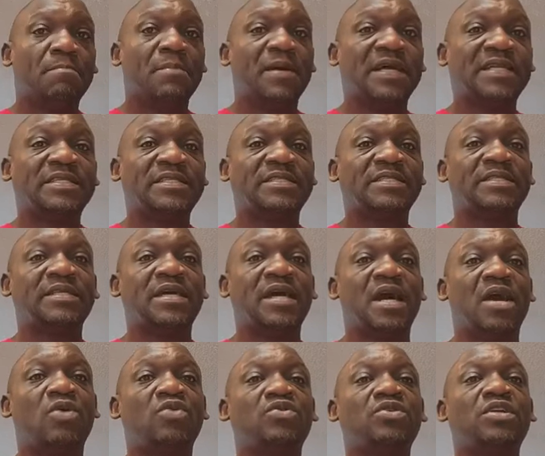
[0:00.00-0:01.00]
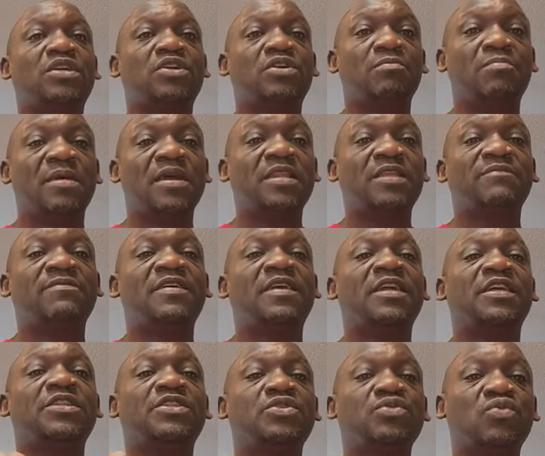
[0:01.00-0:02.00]
But I would recommend if they
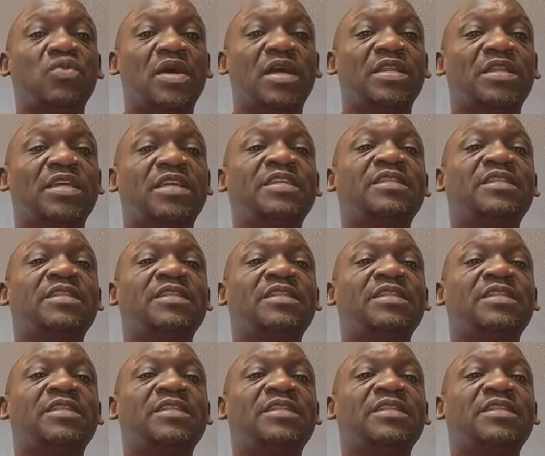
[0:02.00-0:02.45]
can do an